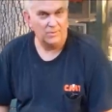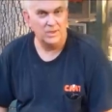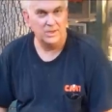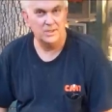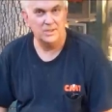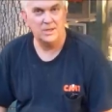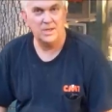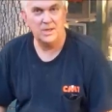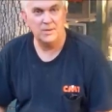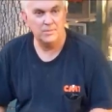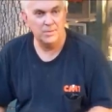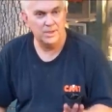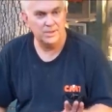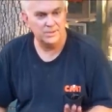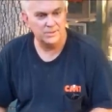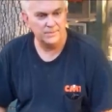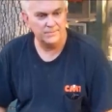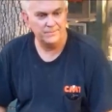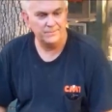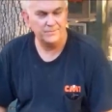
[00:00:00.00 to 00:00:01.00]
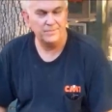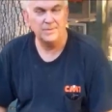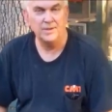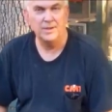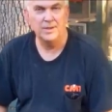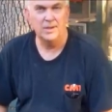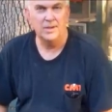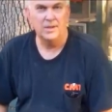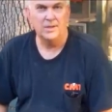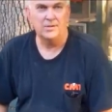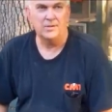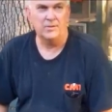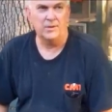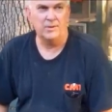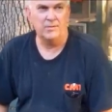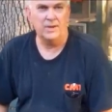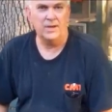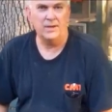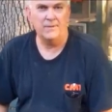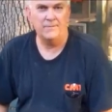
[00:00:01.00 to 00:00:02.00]
read the tape measure. So
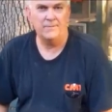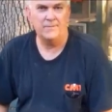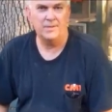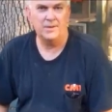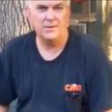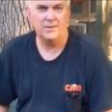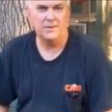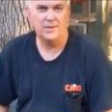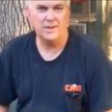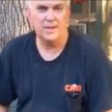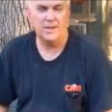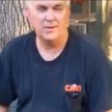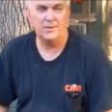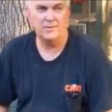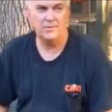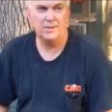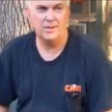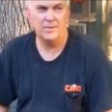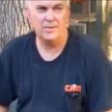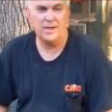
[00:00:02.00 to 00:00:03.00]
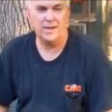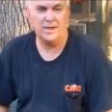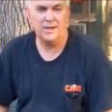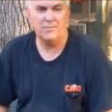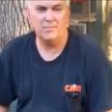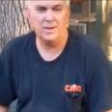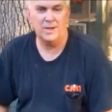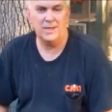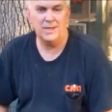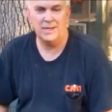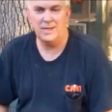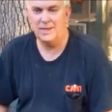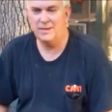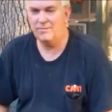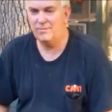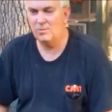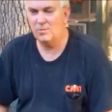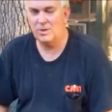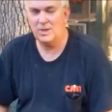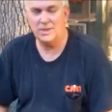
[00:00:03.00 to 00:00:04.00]
anyway, I want to thank everybody again
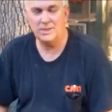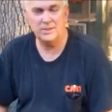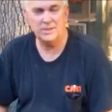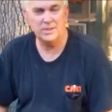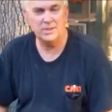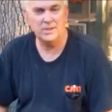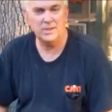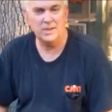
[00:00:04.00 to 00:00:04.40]
for watching,